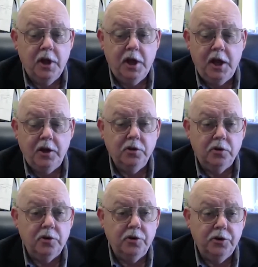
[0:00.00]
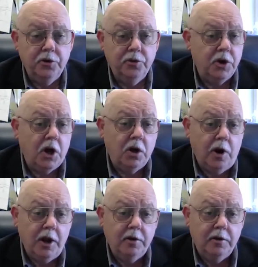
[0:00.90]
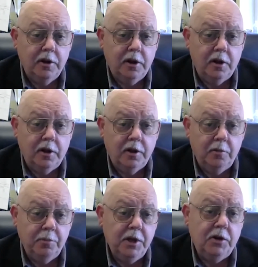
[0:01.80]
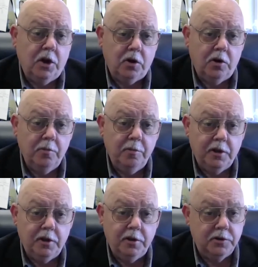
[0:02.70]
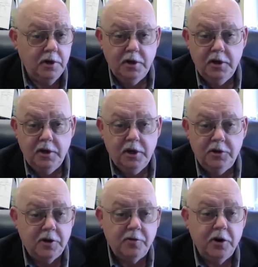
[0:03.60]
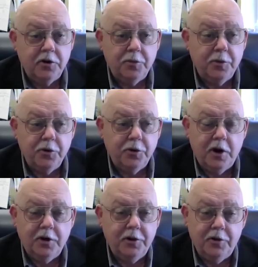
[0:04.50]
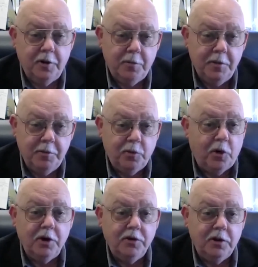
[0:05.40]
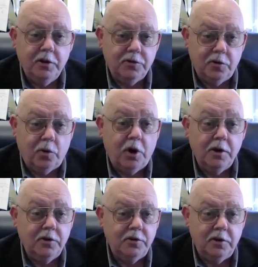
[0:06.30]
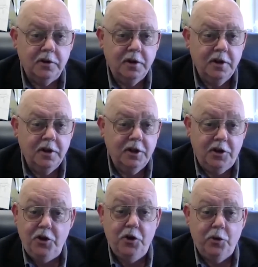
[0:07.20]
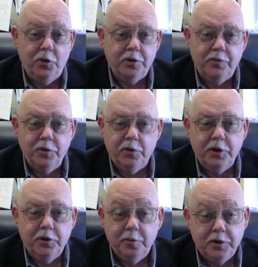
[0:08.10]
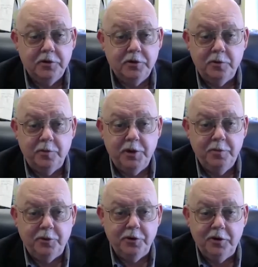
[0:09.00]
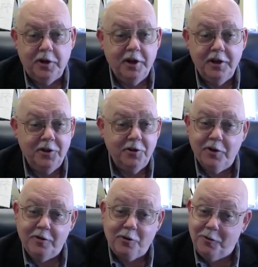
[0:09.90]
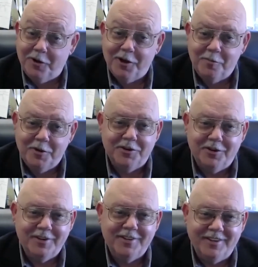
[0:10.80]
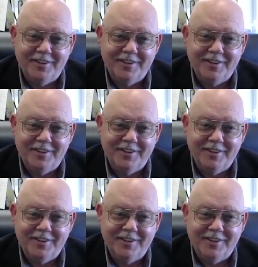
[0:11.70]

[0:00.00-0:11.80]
And you learn to tolerate and be tolerant because as every entrepreneur out there that might be watching this or watches it knows, if you only do business with people you like, you don't have a whole lot of business.